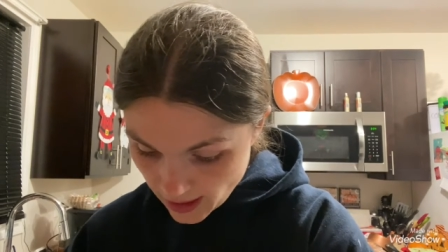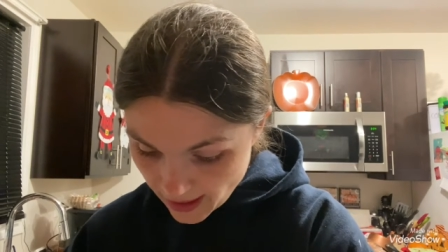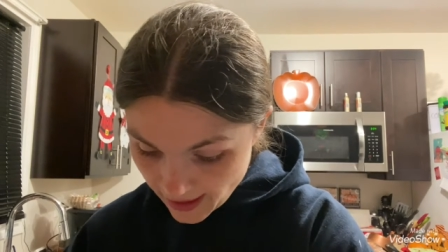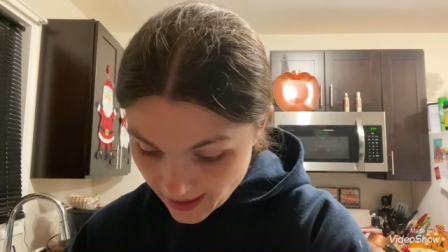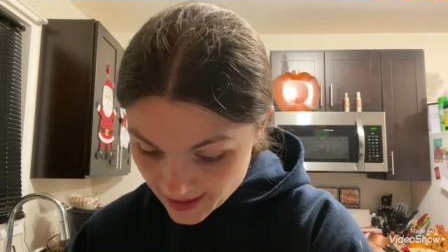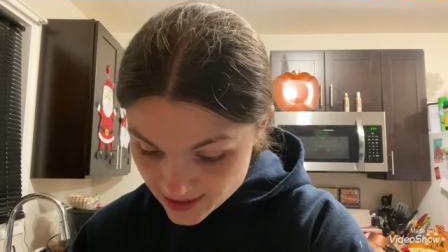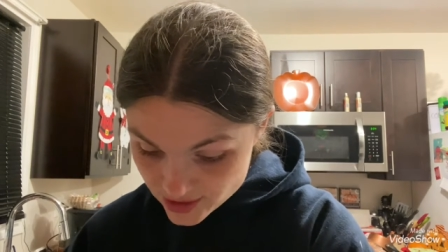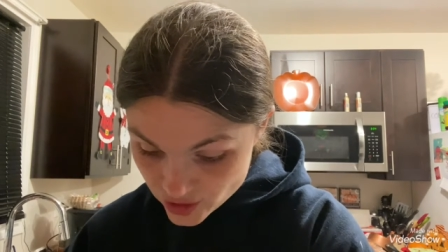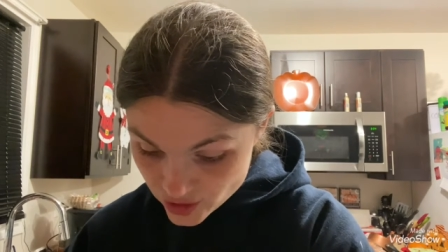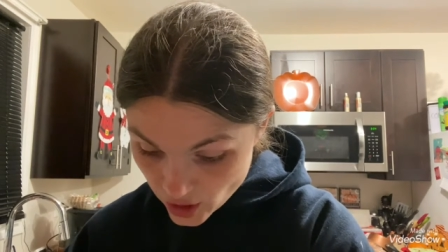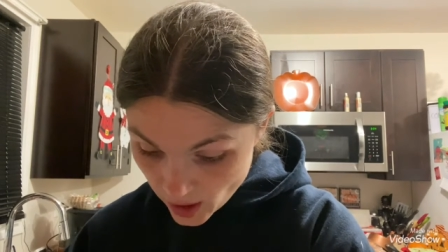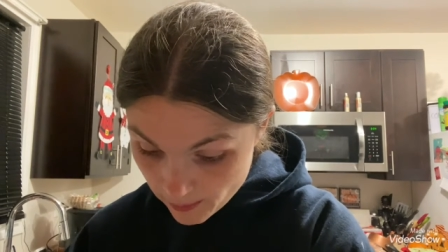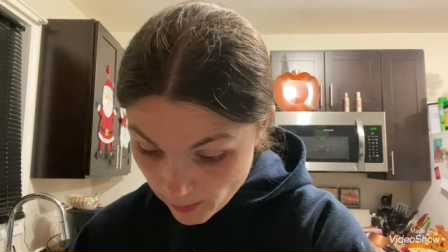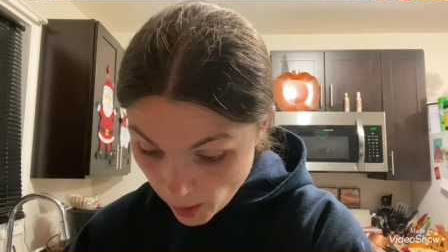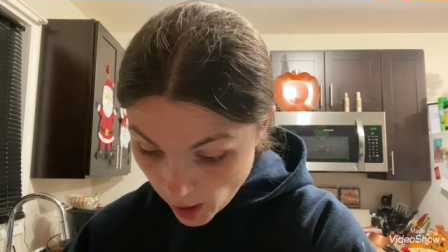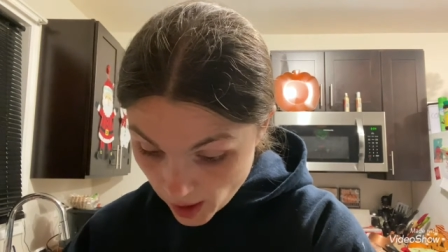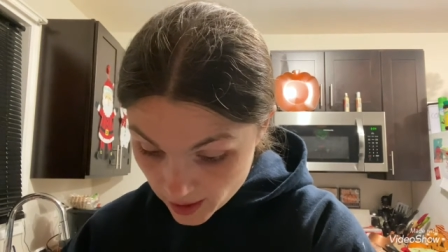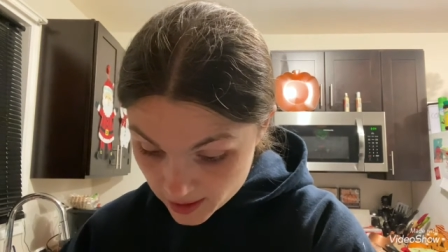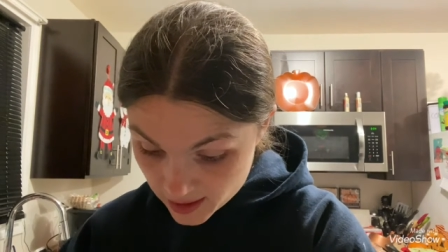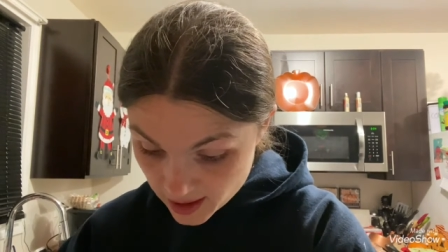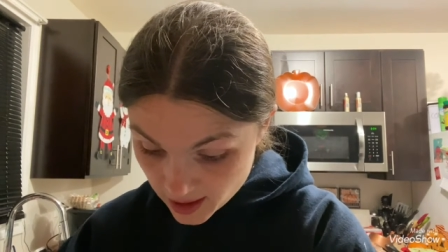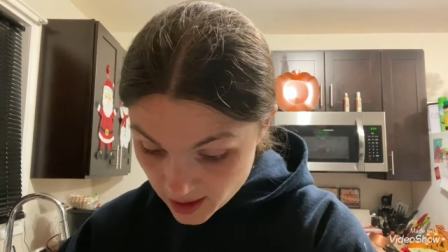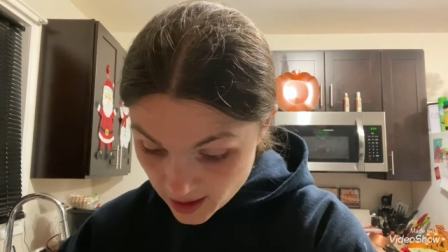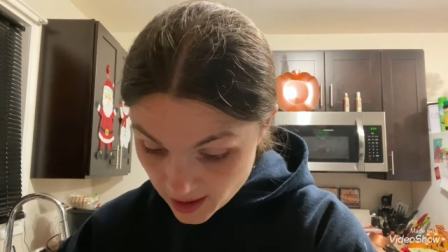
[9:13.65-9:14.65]
And I saw
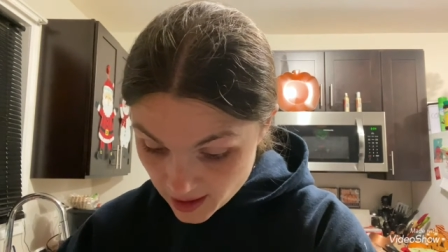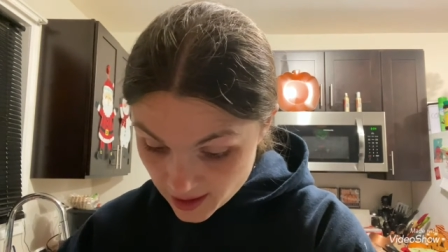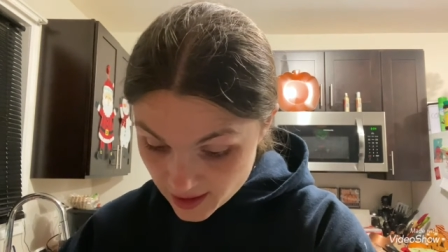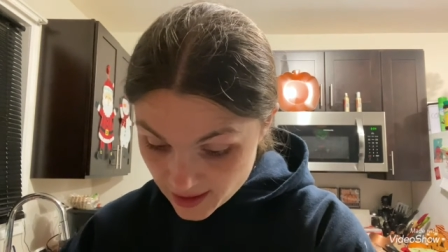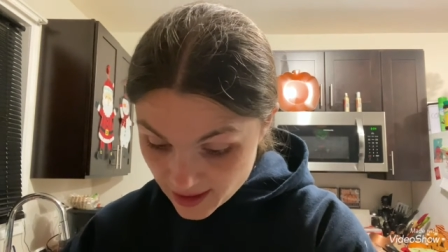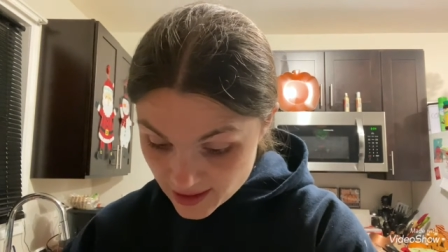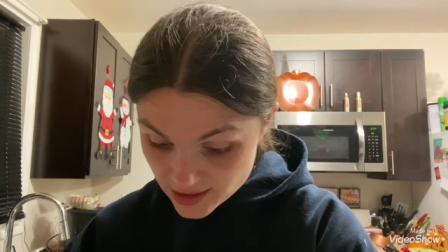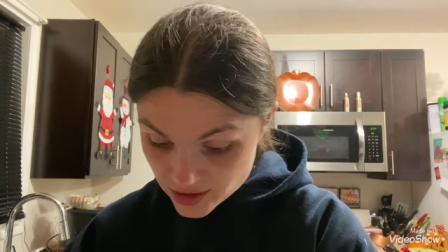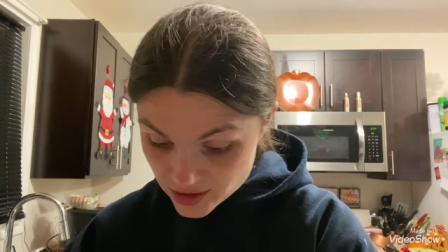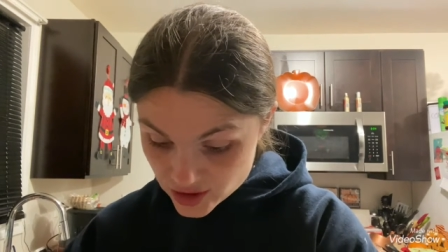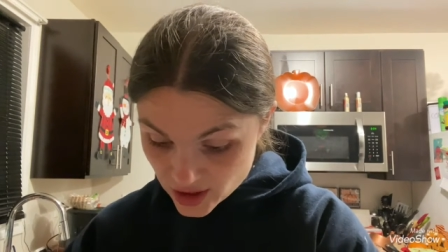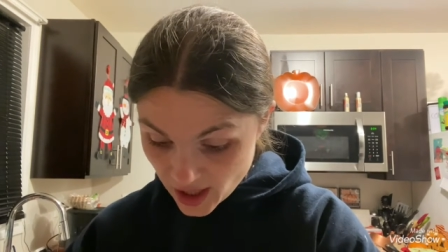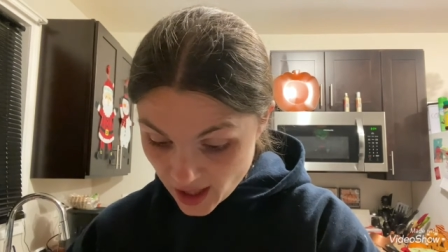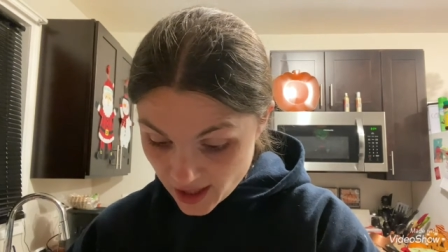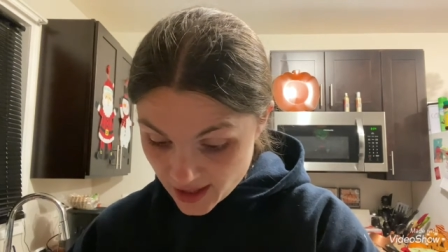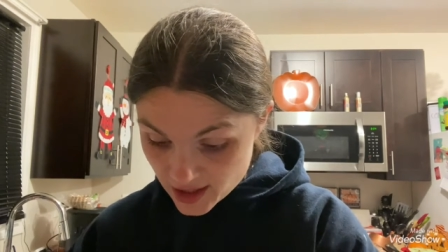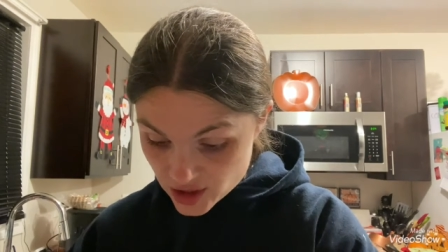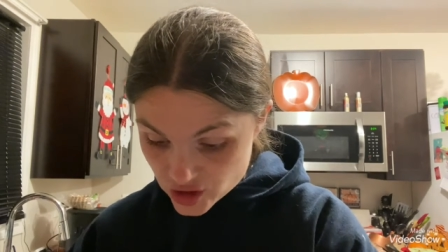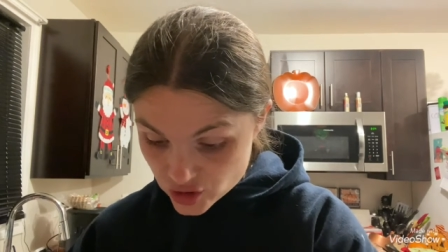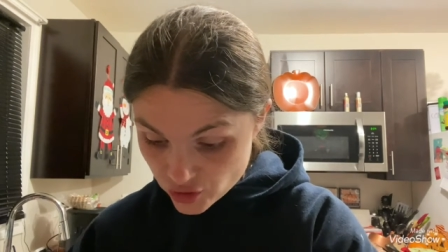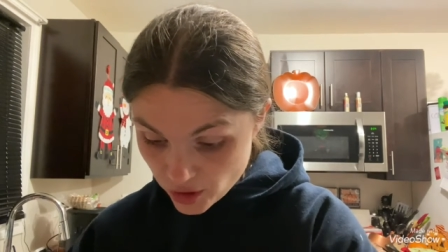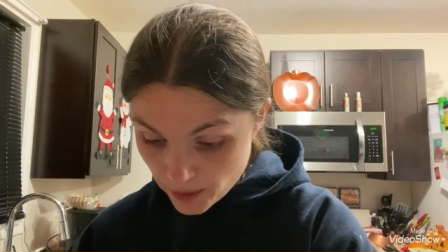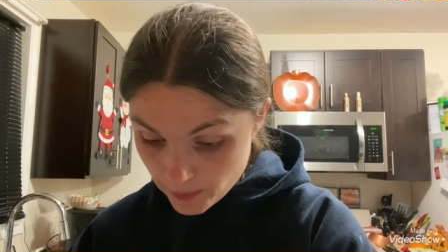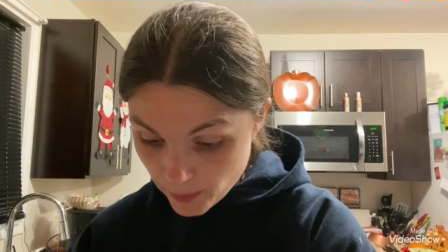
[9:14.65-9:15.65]
Monica yesterday on
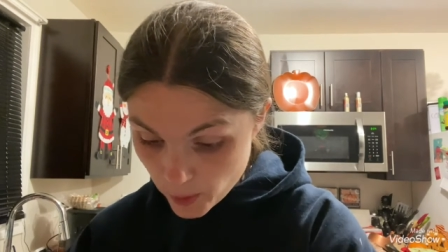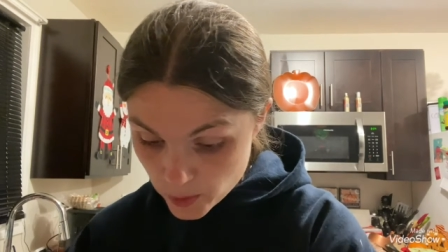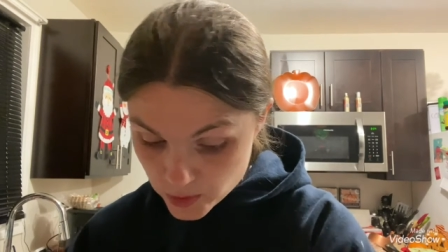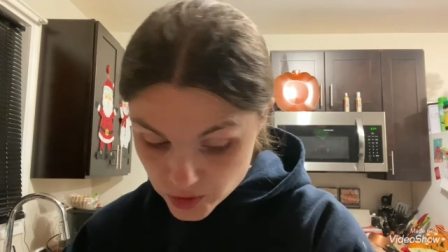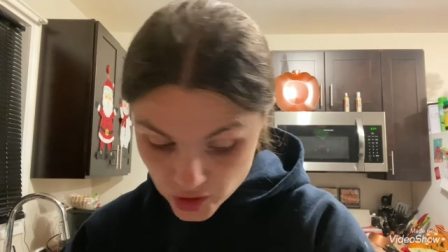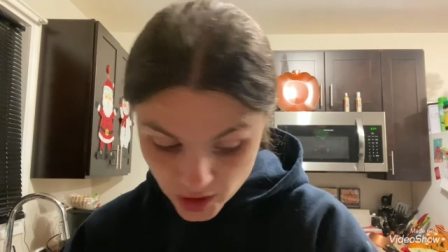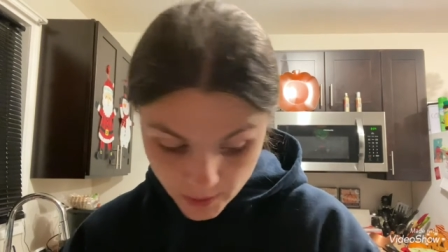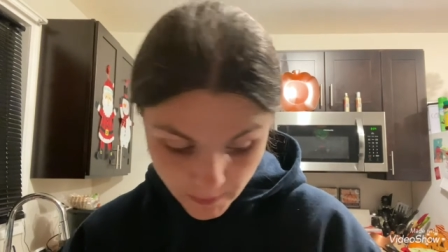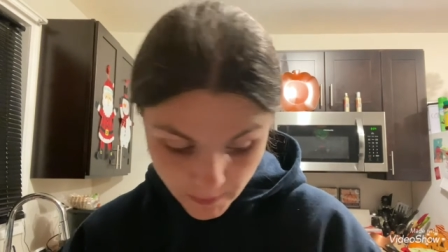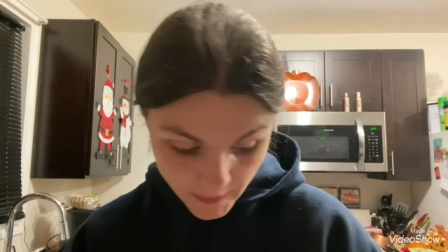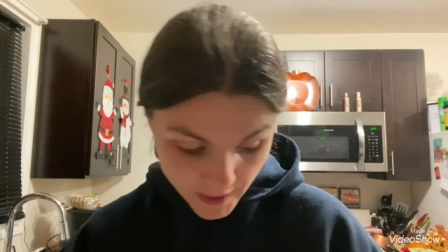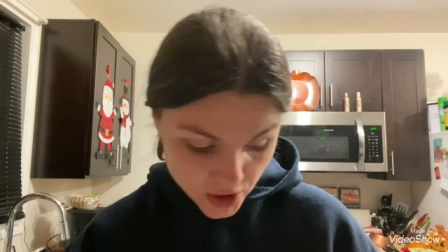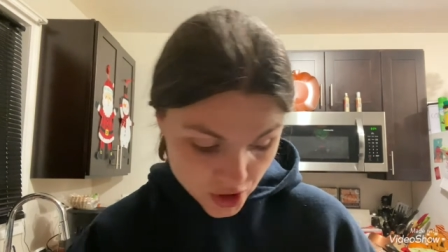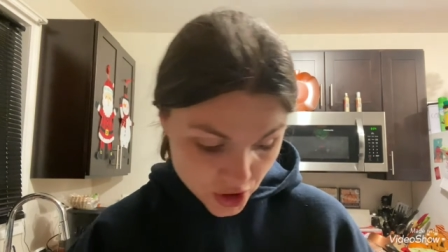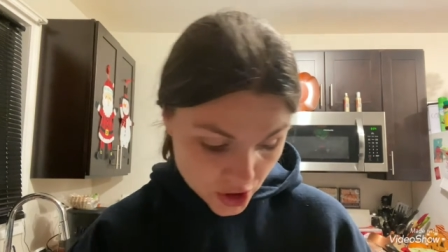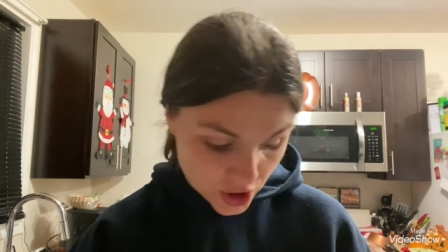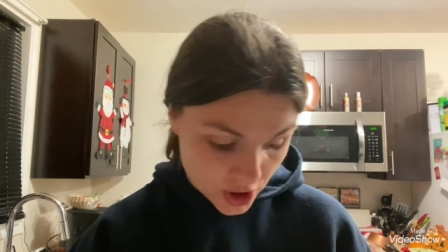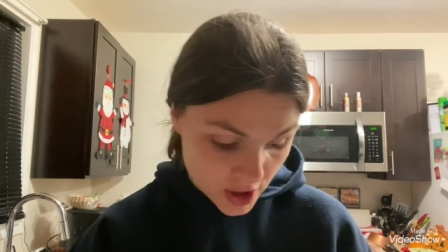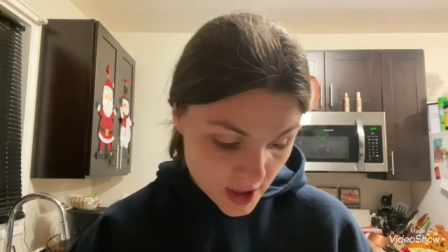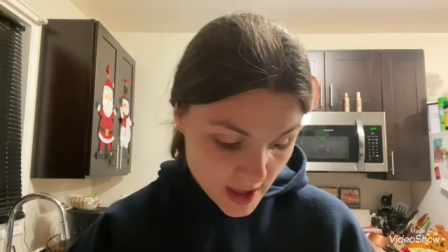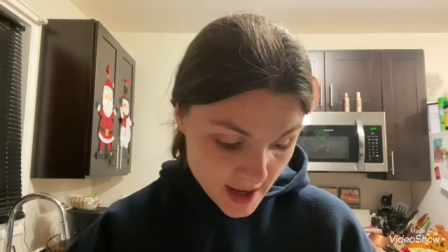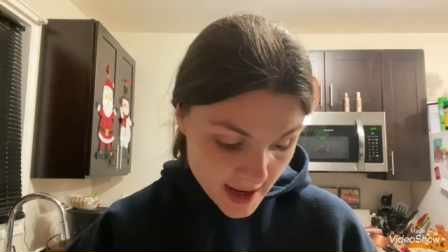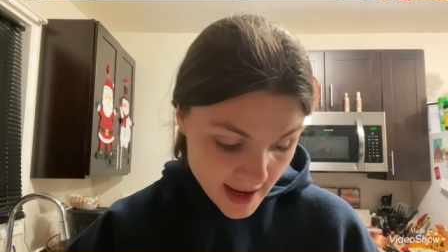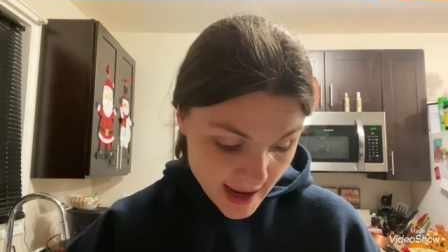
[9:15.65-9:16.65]
Instagram posted a picture